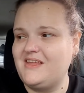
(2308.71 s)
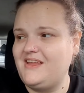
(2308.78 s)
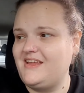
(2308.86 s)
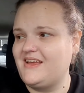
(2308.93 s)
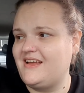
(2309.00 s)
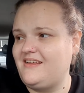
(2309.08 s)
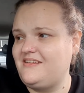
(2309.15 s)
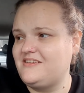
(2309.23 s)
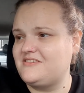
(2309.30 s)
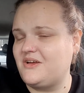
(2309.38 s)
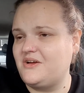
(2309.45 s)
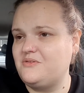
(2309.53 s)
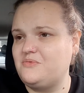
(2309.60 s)
Yeah,
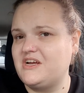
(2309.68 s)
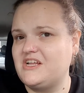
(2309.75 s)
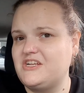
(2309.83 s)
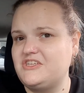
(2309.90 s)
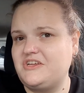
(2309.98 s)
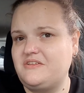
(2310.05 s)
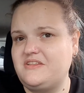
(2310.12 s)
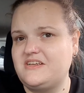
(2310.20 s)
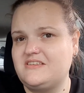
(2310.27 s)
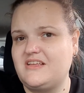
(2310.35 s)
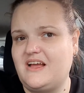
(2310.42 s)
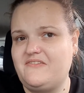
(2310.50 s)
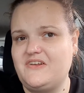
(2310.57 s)
so we're gonna do
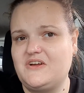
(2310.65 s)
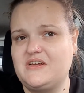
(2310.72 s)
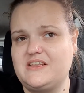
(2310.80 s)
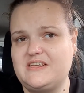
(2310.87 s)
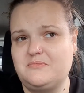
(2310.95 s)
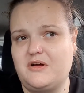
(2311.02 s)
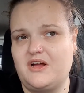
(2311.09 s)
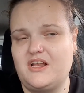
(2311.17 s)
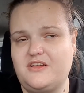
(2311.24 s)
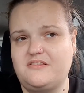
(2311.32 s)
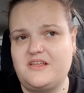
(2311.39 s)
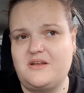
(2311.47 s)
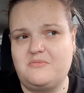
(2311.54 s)
this, have a look at this bungalow,
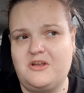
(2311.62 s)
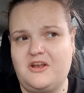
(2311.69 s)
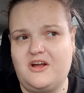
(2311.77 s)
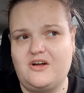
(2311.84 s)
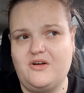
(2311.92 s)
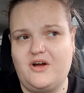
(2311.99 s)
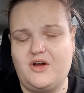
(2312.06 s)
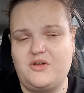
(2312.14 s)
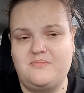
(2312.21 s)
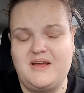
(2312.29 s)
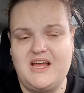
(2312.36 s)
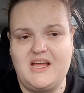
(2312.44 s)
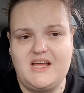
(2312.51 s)
and then I'm gonna go
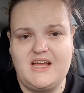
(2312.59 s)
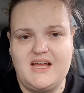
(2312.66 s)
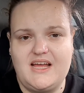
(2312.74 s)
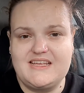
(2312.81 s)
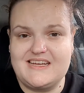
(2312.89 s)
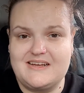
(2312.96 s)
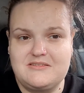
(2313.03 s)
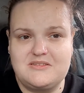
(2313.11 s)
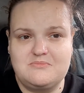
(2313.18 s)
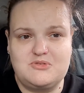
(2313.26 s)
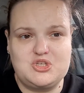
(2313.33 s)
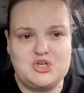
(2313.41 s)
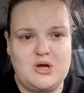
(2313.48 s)
home, get some
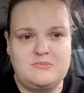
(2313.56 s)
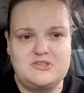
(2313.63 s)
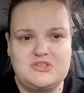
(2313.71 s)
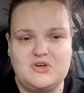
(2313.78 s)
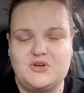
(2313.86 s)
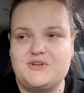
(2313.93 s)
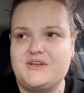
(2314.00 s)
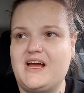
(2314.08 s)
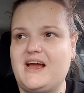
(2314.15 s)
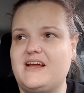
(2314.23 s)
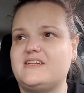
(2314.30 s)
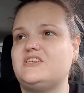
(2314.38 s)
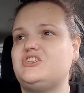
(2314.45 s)
pajamas on
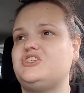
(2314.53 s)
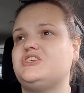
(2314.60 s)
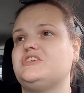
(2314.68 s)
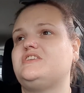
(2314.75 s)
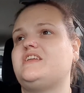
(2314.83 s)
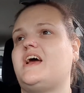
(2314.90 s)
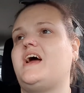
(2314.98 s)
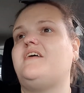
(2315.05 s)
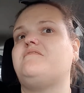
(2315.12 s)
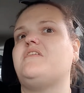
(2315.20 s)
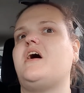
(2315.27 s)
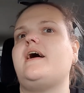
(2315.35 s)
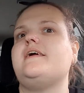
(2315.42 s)
and just
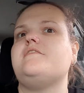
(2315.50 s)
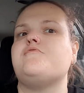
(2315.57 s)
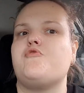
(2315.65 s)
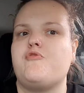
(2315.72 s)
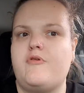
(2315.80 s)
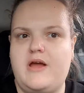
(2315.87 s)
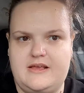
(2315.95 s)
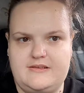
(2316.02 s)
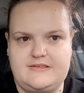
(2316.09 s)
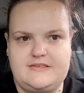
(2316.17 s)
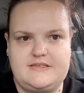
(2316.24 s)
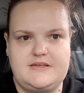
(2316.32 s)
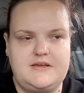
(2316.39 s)
have a
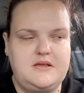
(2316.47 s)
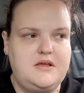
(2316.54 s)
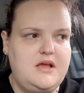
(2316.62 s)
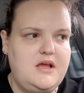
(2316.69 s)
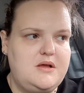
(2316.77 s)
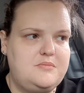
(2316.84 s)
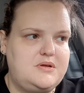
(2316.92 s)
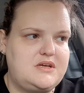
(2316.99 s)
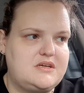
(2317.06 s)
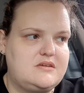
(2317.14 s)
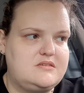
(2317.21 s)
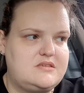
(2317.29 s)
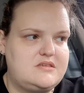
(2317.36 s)
rest,
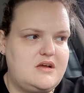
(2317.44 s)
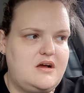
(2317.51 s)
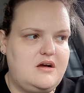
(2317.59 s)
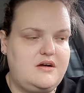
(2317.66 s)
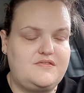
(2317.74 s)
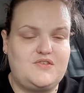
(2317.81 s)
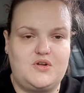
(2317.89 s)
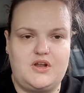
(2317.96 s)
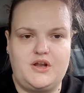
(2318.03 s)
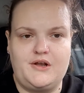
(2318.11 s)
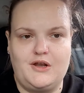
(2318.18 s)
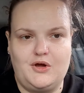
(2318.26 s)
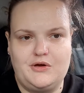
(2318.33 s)
because I've got
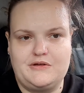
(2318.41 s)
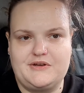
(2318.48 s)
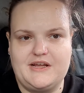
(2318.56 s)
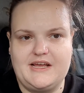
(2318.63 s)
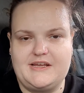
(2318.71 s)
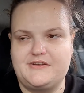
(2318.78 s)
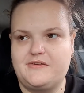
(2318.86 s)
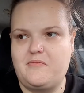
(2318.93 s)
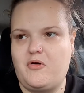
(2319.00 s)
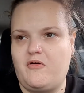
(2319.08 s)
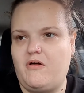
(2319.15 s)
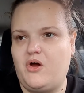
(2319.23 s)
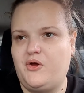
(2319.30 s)
a long day
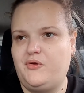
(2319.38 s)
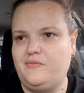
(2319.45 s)
tomorrow